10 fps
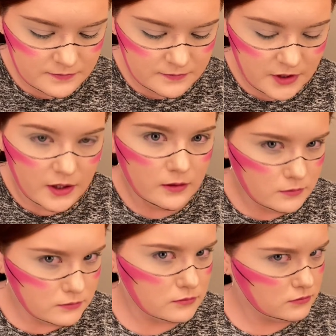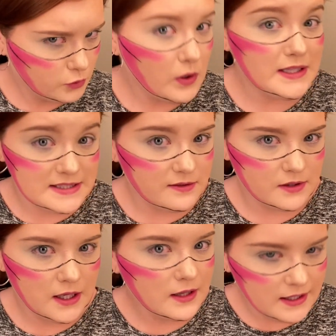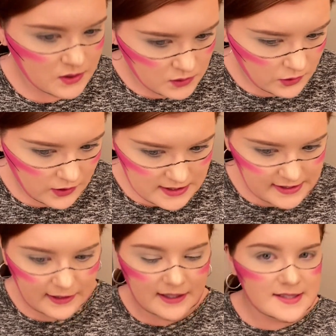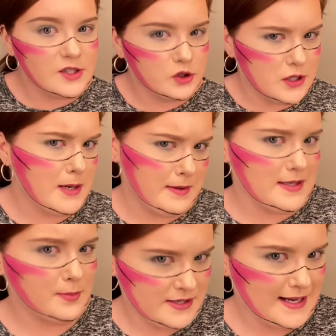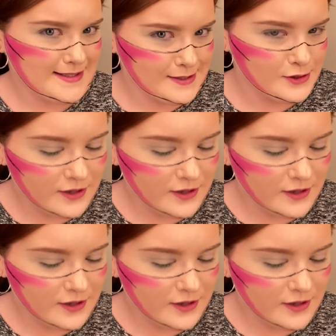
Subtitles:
You know, relatively. Like, don't go crazy. Like, still try to be as precise as you